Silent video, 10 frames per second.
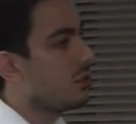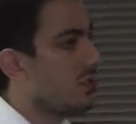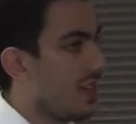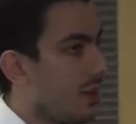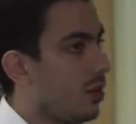which
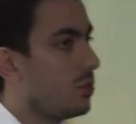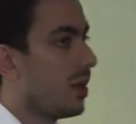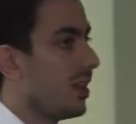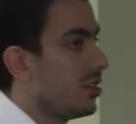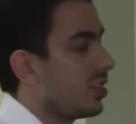is now owned
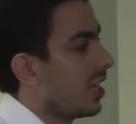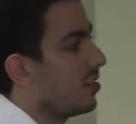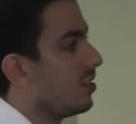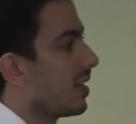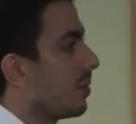by the
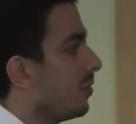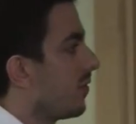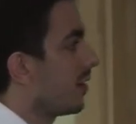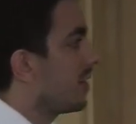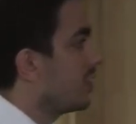Education Endowment
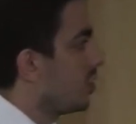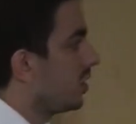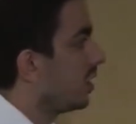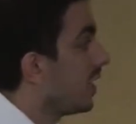Foundation.